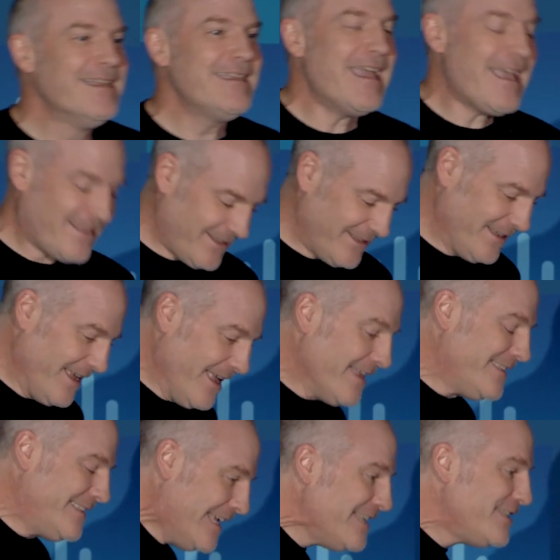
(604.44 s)
Yes,
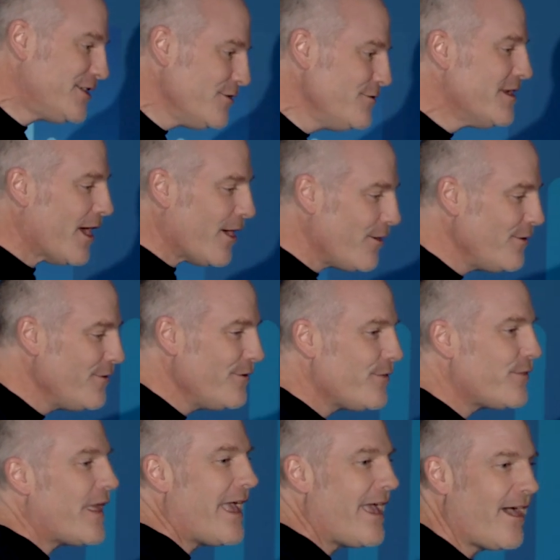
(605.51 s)
Did you know
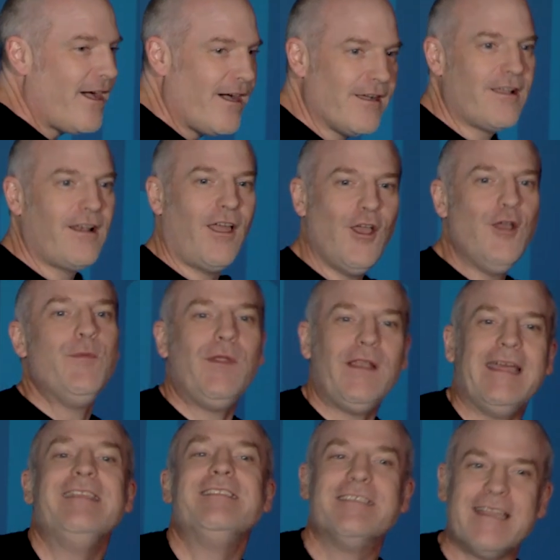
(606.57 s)
there are global
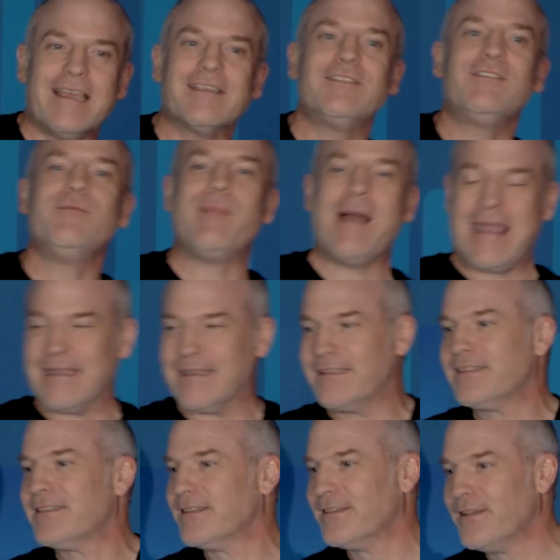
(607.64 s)
international
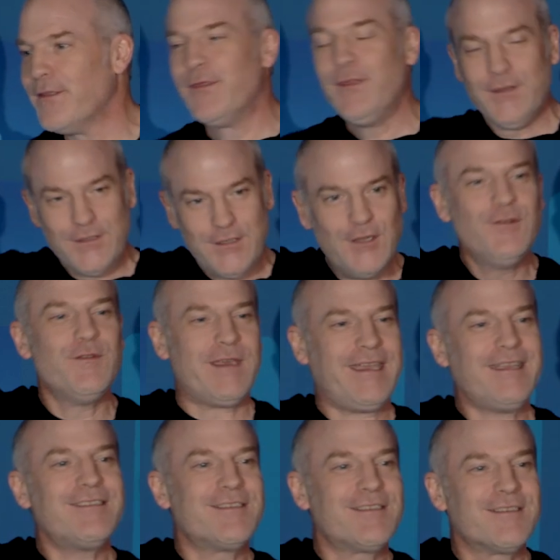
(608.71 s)
banks that do
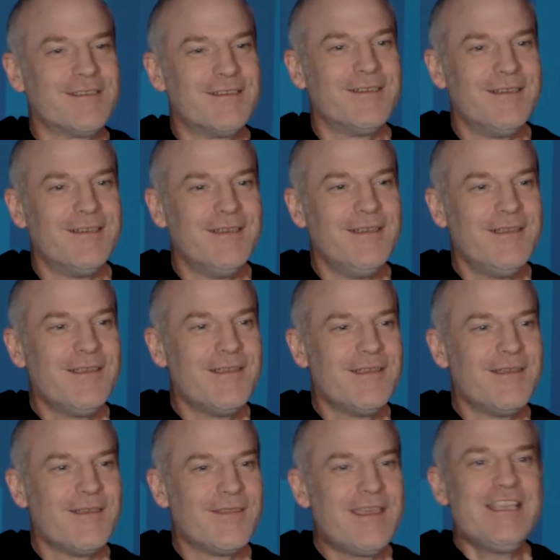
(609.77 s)
this?
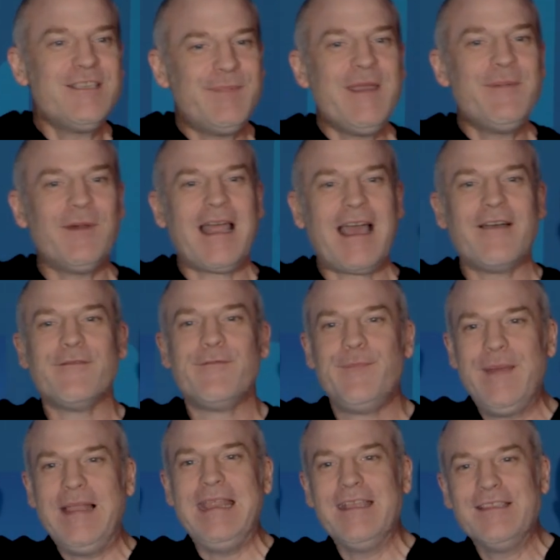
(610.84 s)
These people have
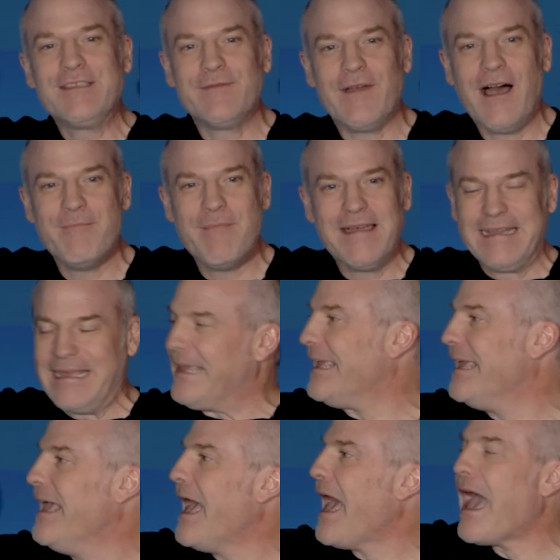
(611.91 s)
billions of our money,
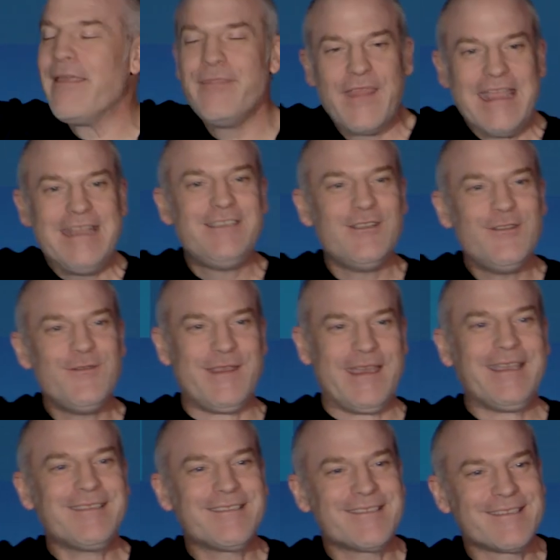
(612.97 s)
and they do
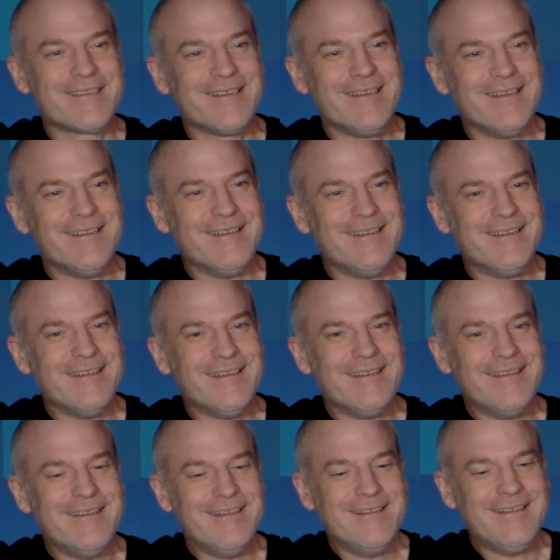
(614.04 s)
this.
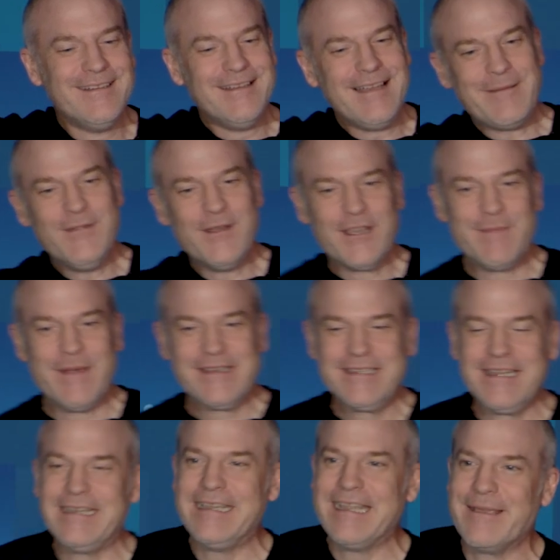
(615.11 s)
I'm not going to
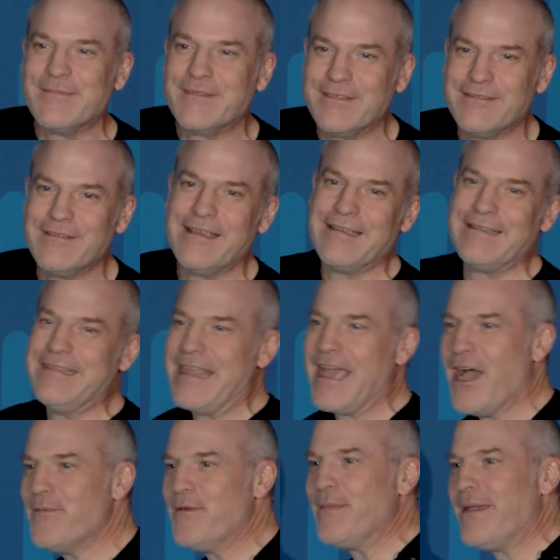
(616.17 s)
mention any names
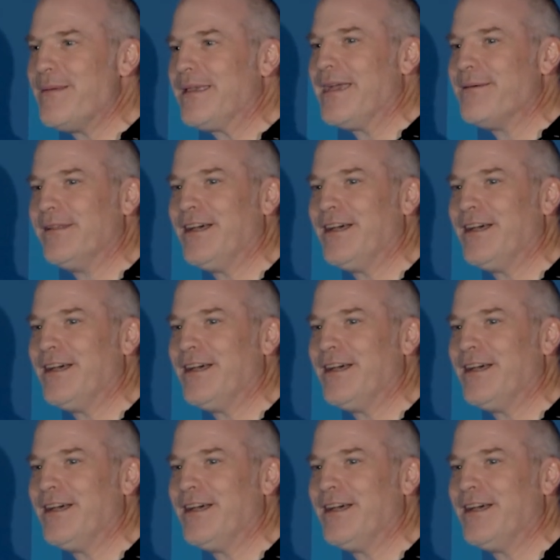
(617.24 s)
now, but maybe come and